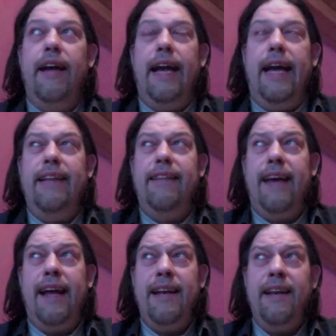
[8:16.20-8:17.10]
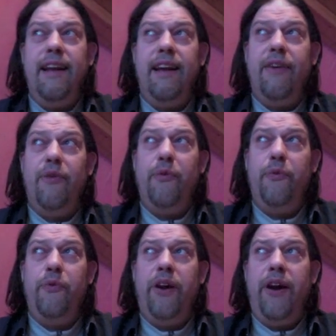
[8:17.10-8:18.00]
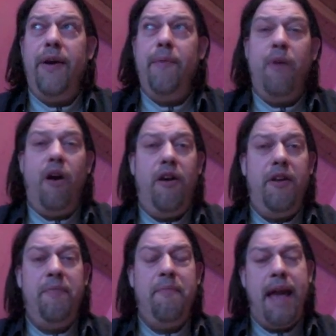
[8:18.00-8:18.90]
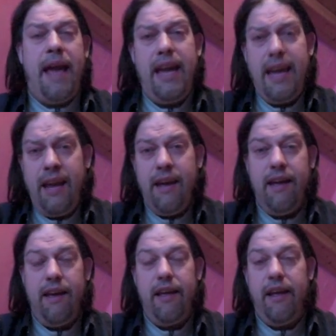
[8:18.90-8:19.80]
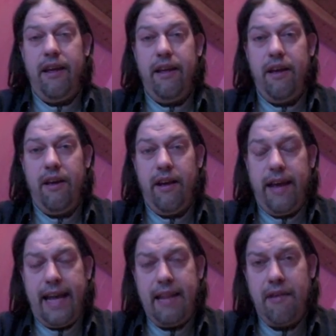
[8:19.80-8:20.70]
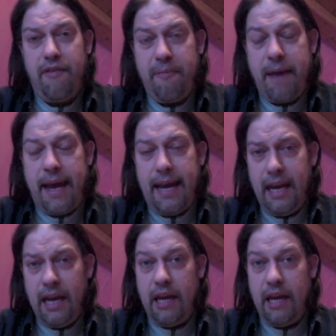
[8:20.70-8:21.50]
And then on May, 8th of May,